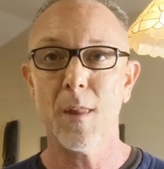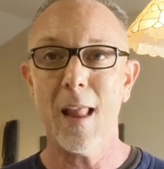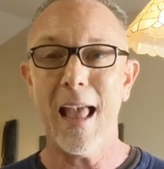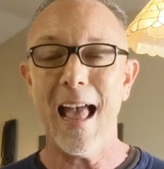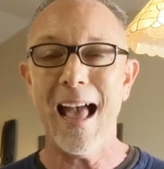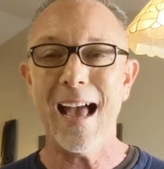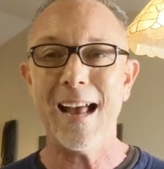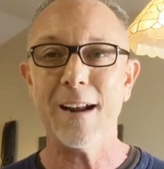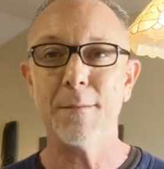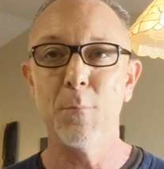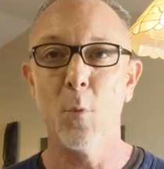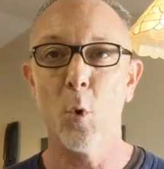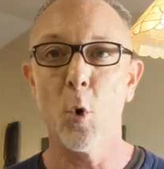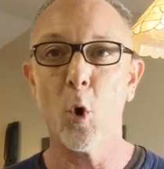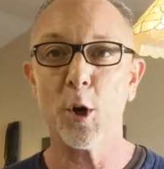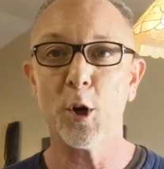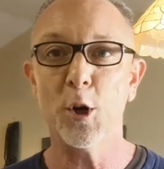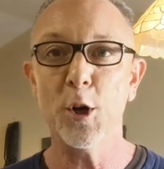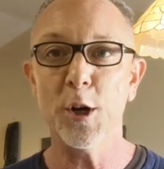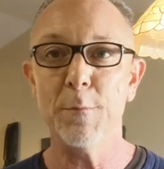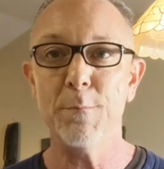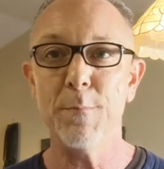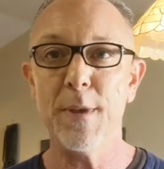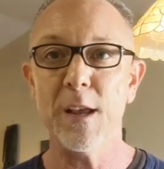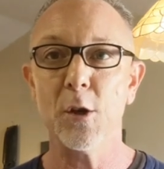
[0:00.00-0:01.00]
Add more
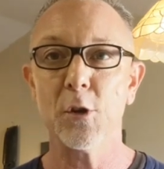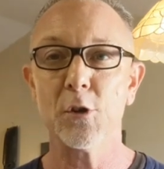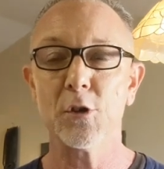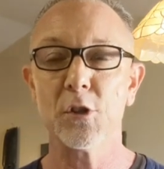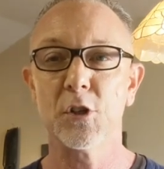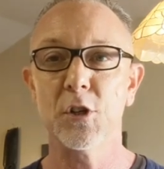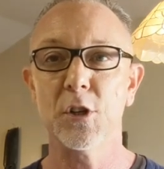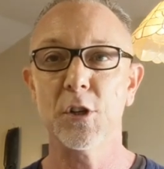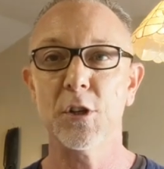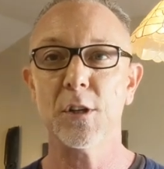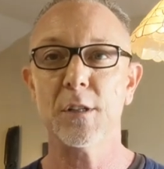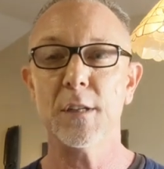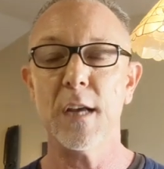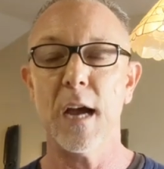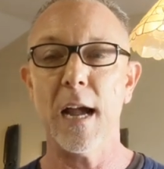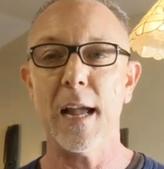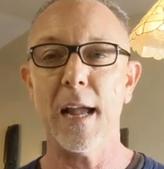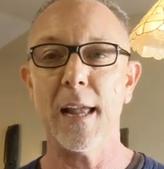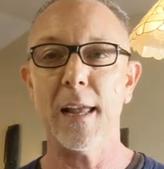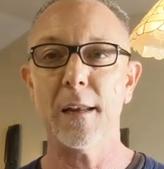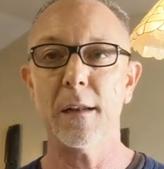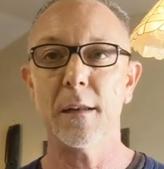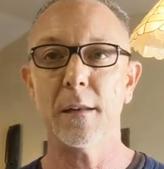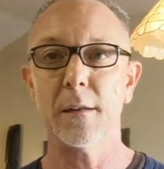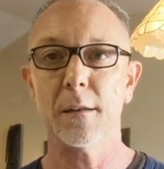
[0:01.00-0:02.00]
good meals to your
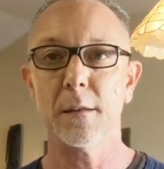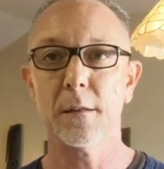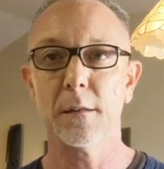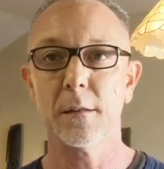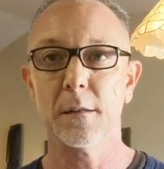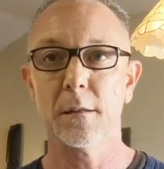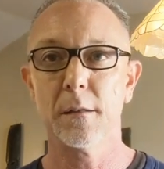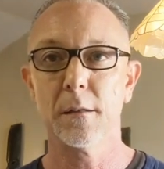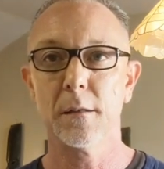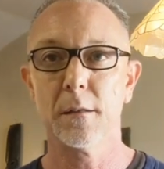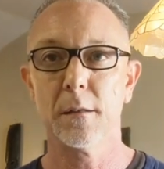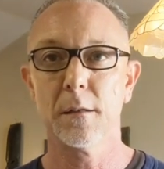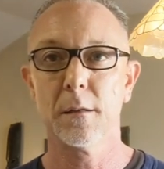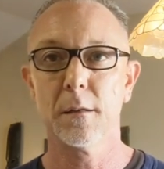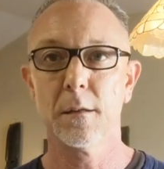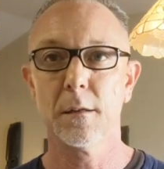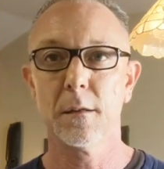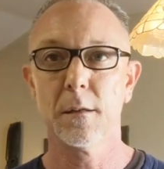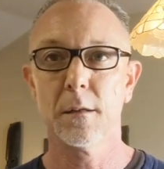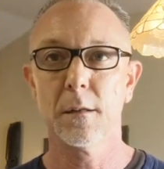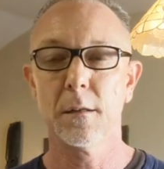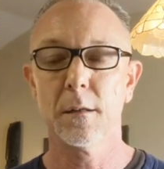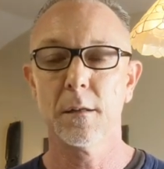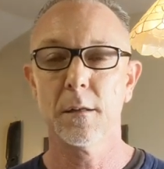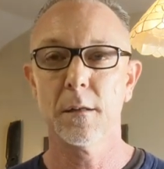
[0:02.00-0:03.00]
diet.
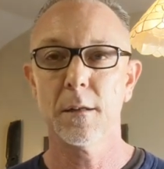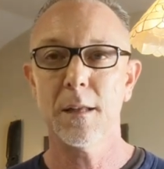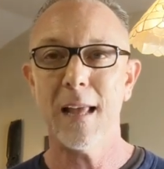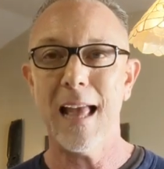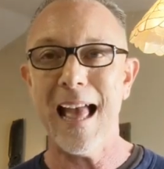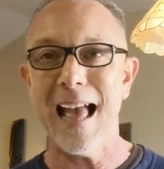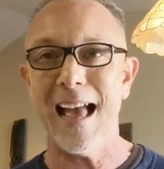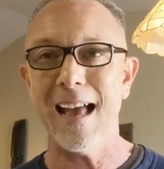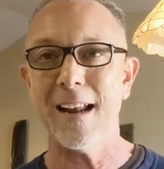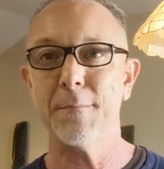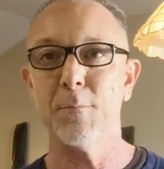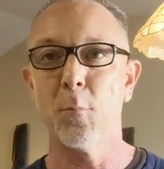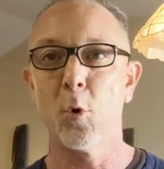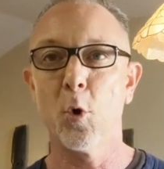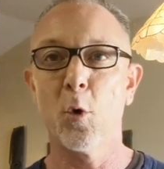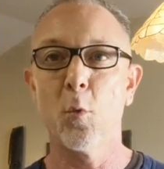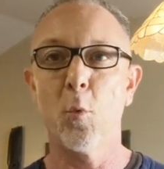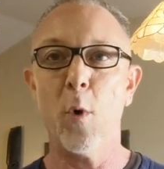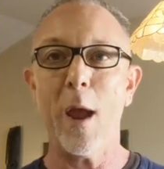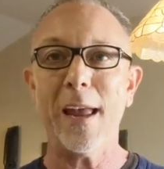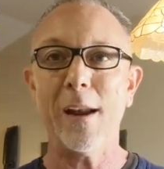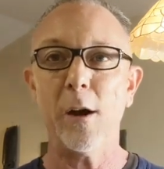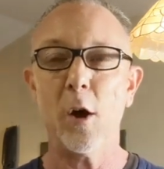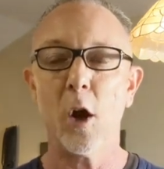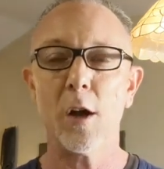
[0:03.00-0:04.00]
Add more
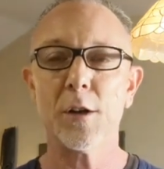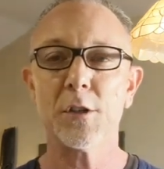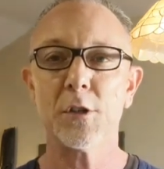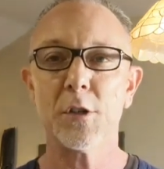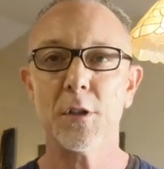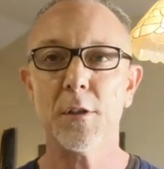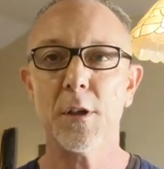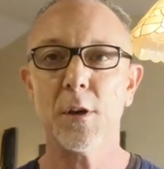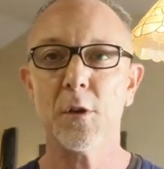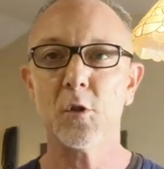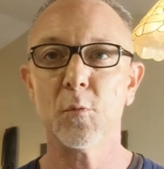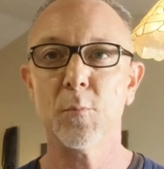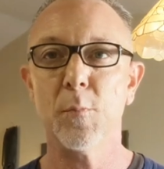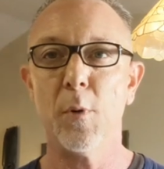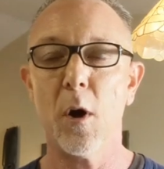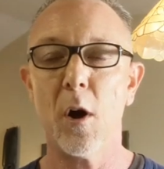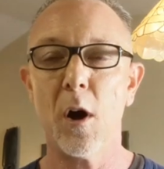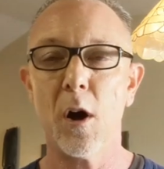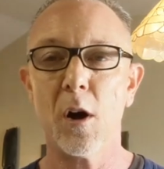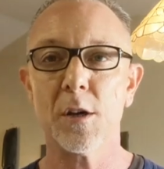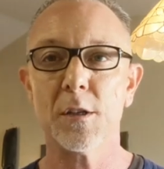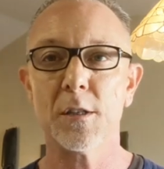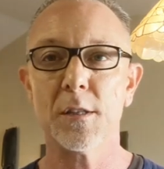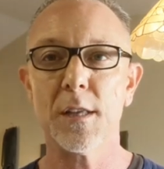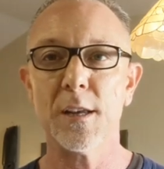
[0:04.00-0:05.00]
weight onto those
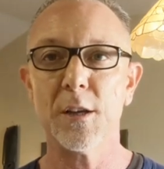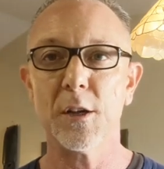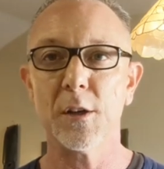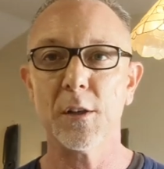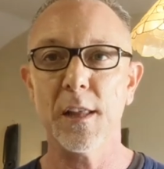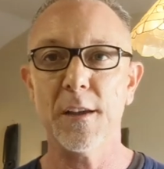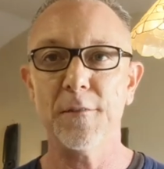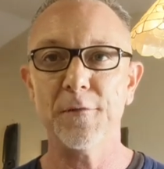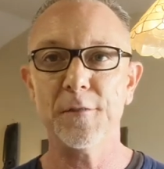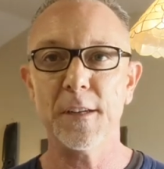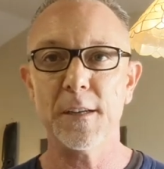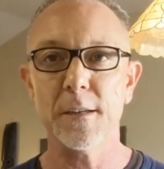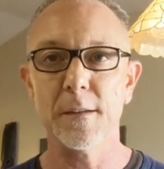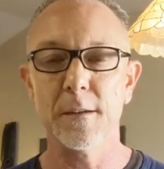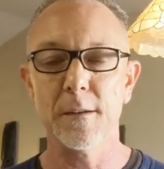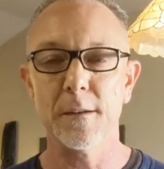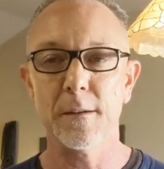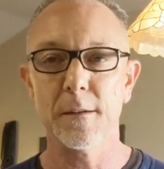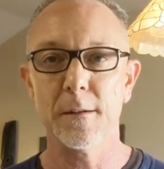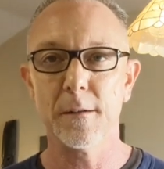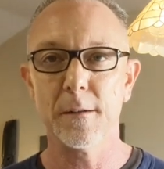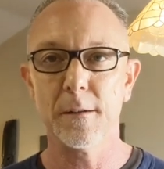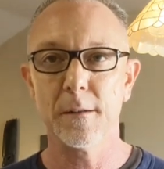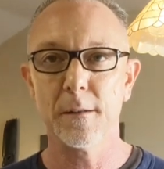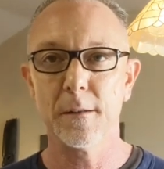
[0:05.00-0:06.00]
bars that you're lifting.
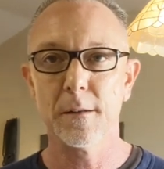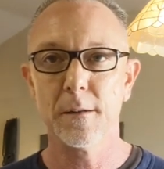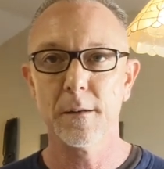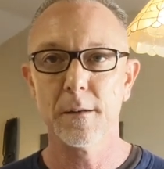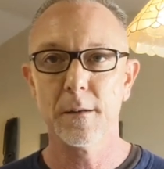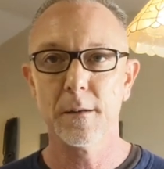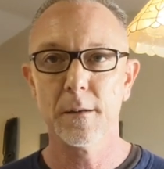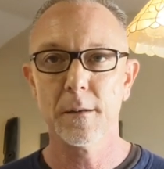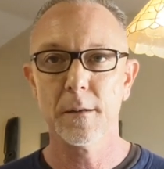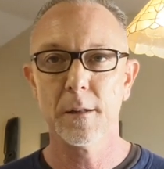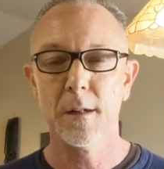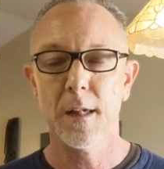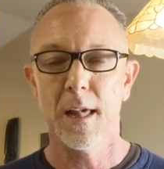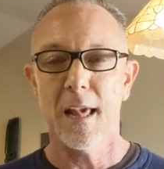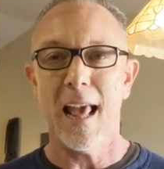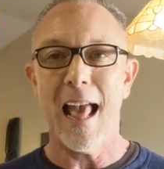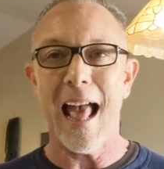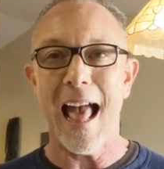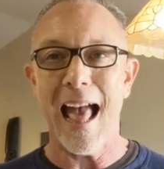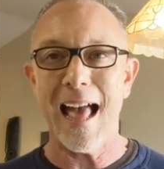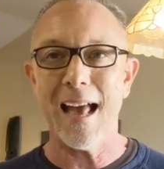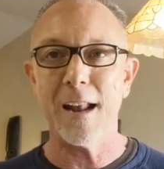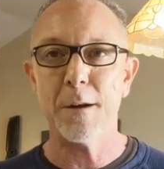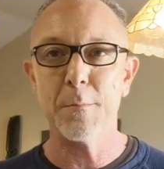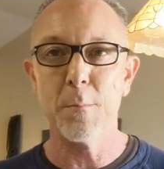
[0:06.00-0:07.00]

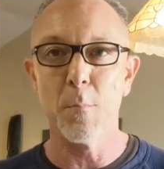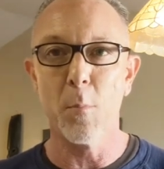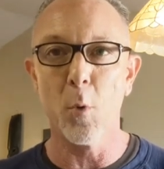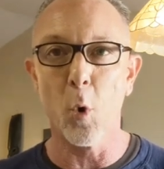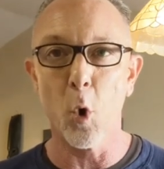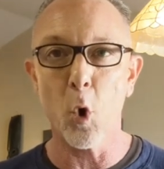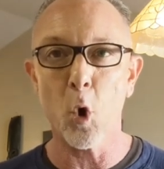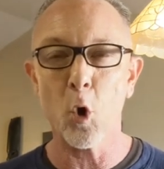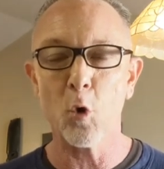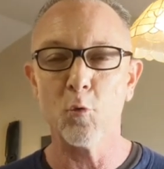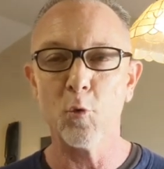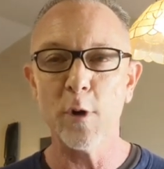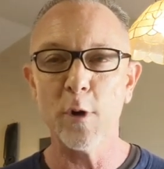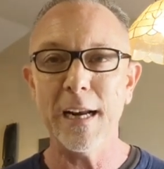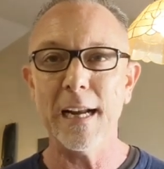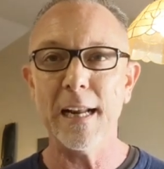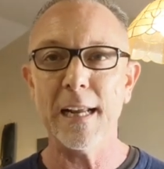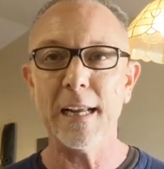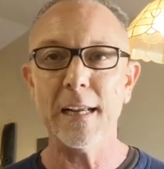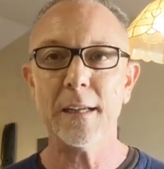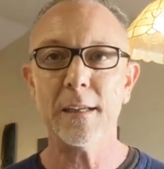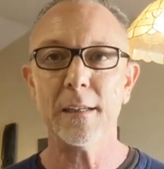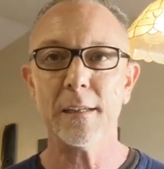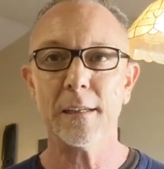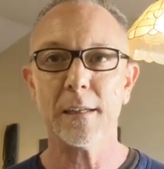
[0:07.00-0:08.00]
Add more
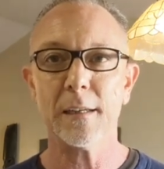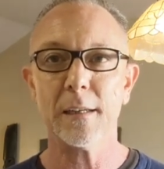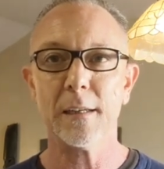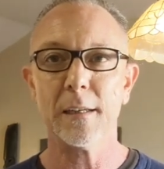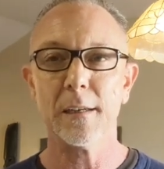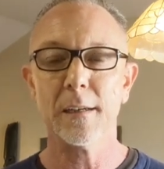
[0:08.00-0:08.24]
reading.